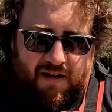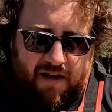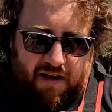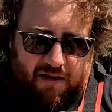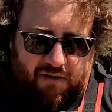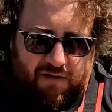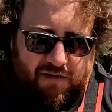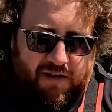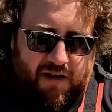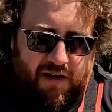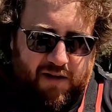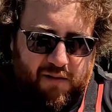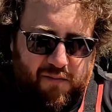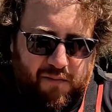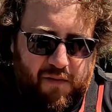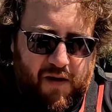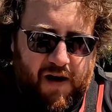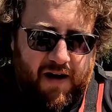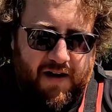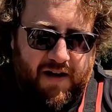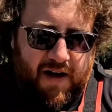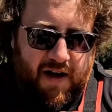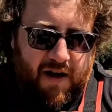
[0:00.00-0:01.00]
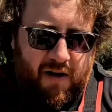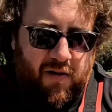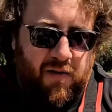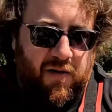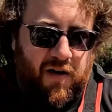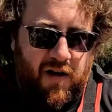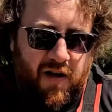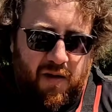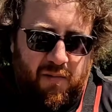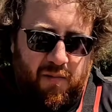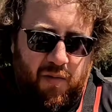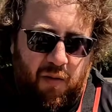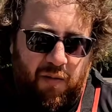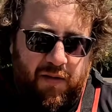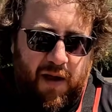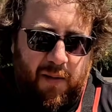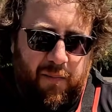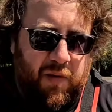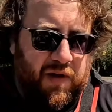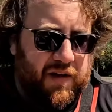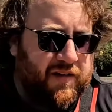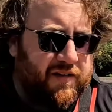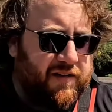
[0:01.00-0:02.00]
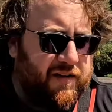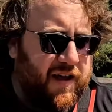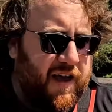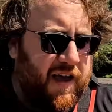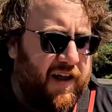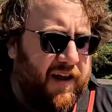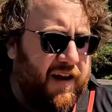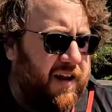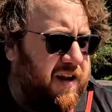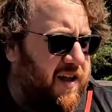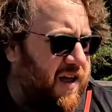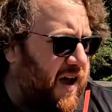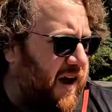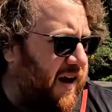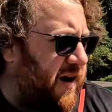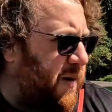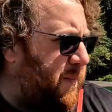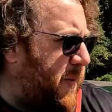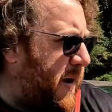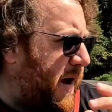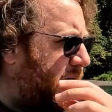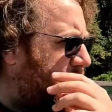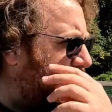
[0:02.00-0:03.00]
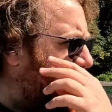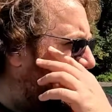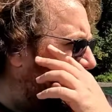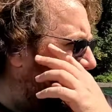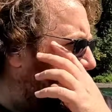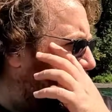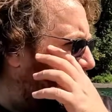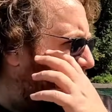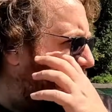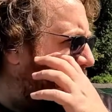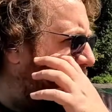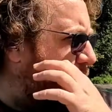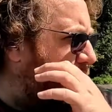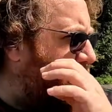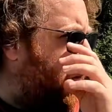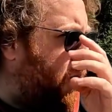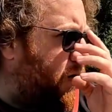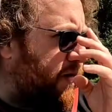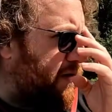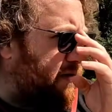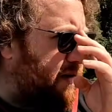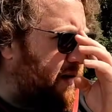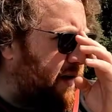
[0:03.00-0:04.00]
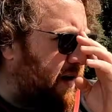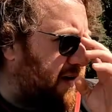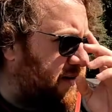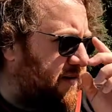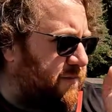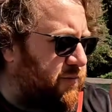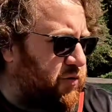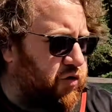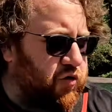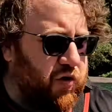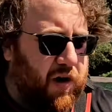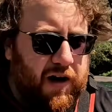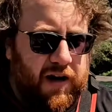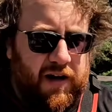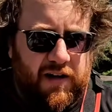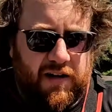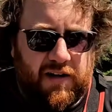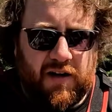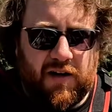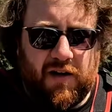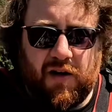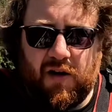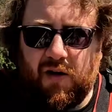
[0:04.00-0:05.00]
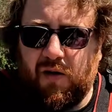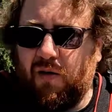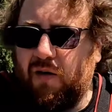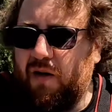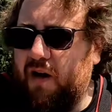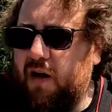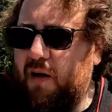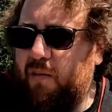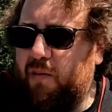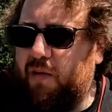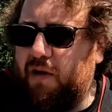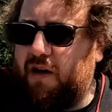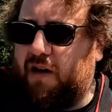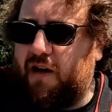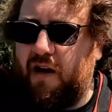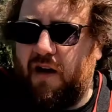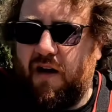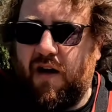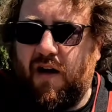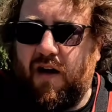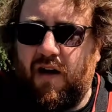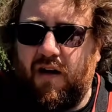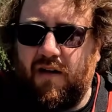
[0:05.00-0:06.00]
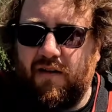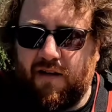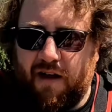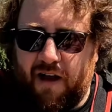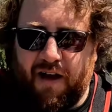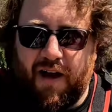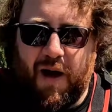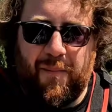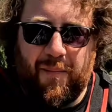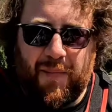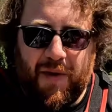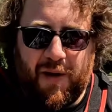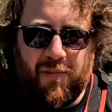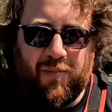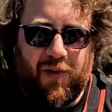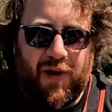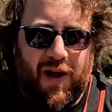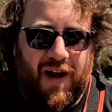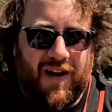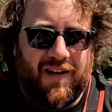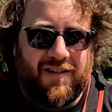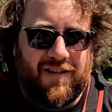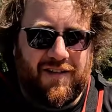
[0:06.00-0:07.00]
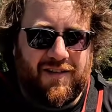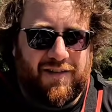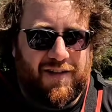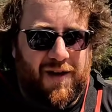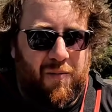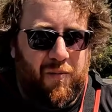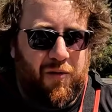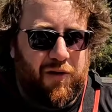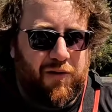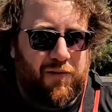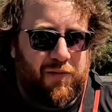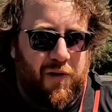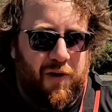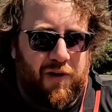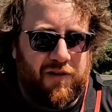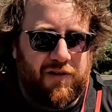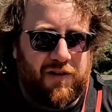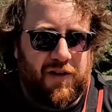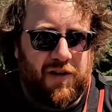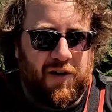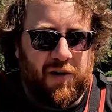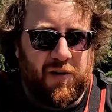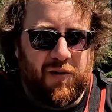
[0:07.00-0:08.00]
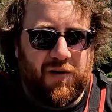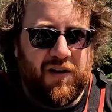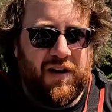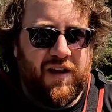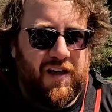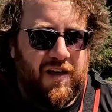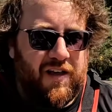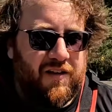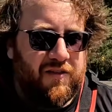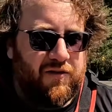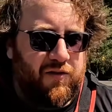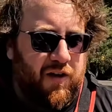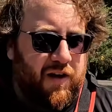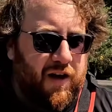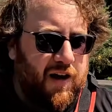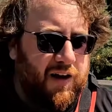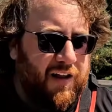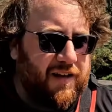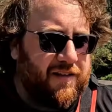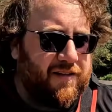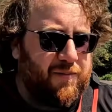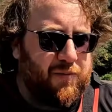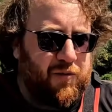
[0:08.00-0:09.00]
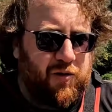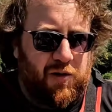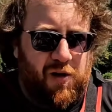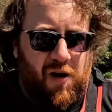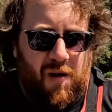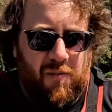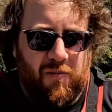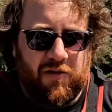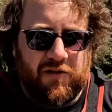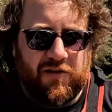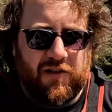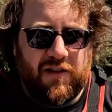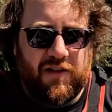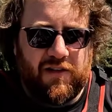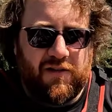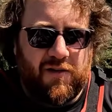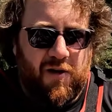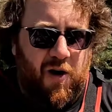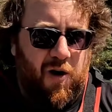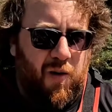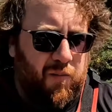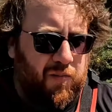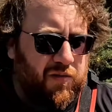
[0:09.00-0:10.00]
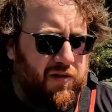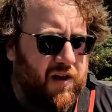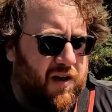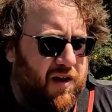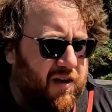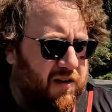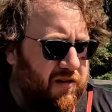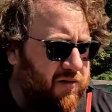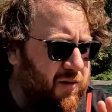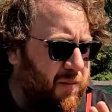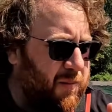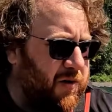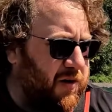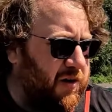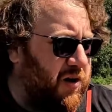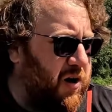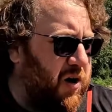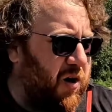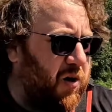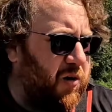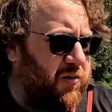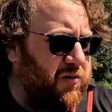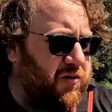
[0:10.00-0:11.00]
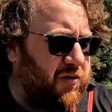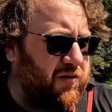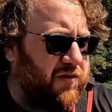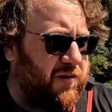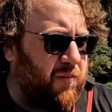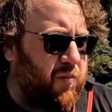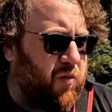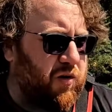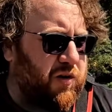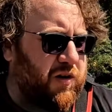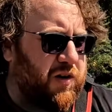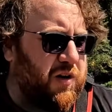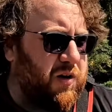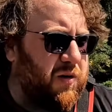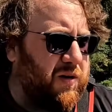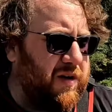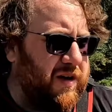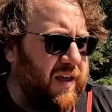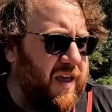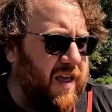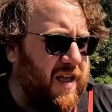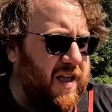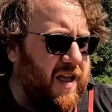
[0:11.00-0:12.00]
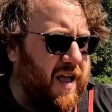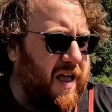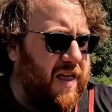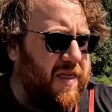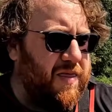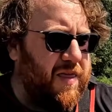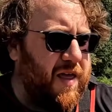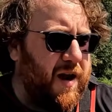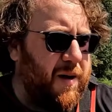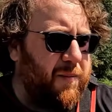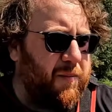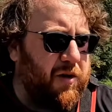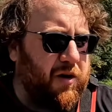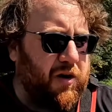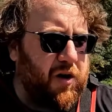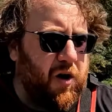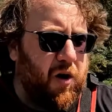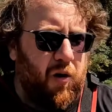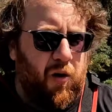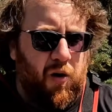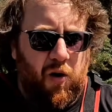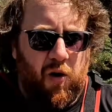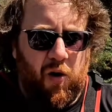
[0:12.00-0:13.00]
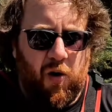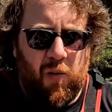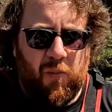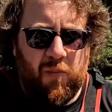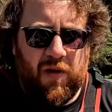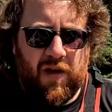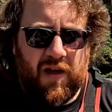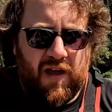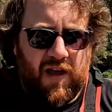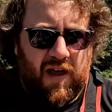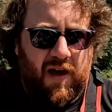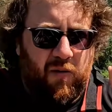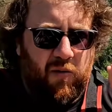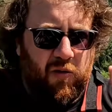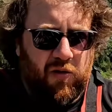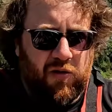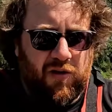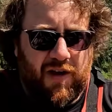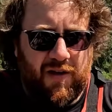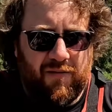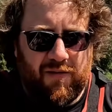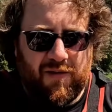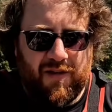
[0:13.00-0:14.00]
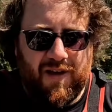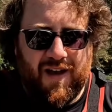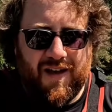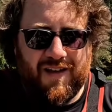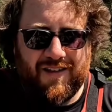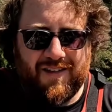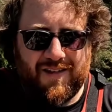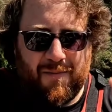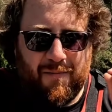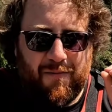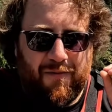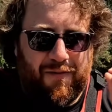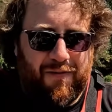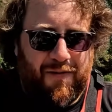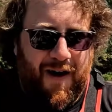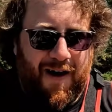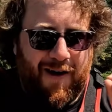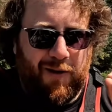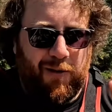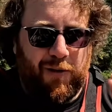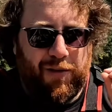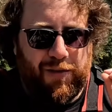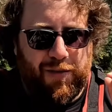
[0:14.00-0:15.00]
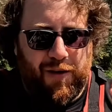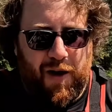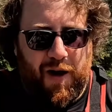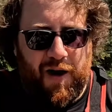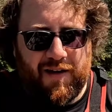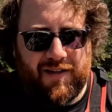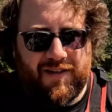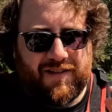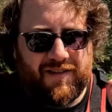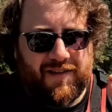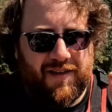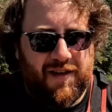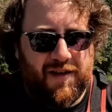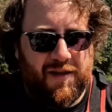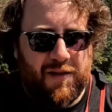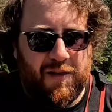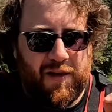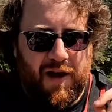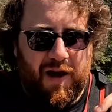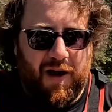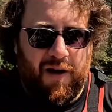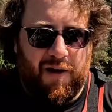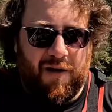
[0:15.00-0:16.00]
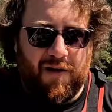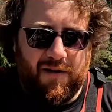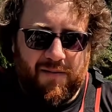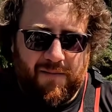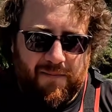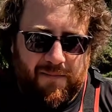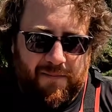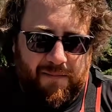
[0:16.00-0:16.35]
interesting to find out. But with that being said, I'm gonna paddle a little bit more because I got some training to do, because I got big plans this summer as far as canoeing. So I got to get some kilometers in these arms. So I'm gonna go do some more canoeing, and then I'm gonna go home and we'll give it some final thoughts there.